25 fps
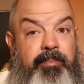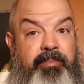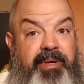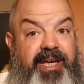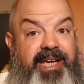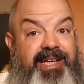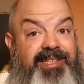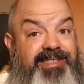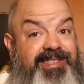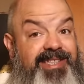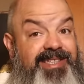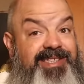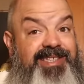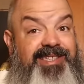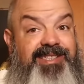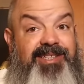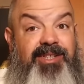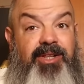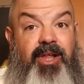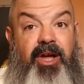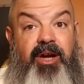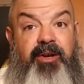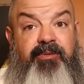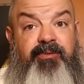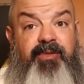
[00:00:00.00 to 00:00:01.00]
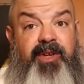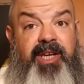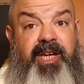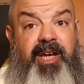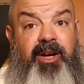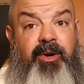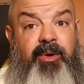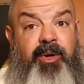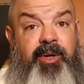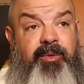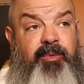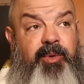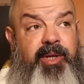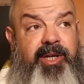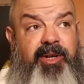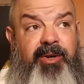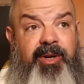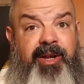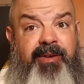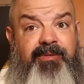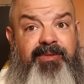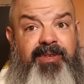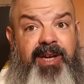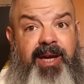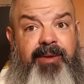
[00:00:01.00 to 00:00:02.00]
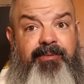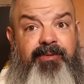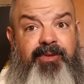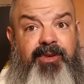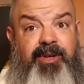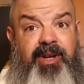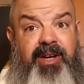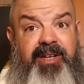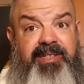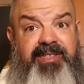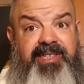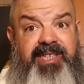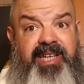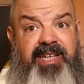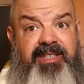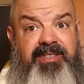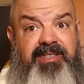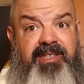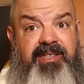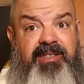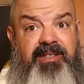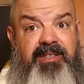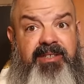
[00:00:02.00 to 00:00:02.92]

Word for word: Because this is a long video and we don't have time for nonsense.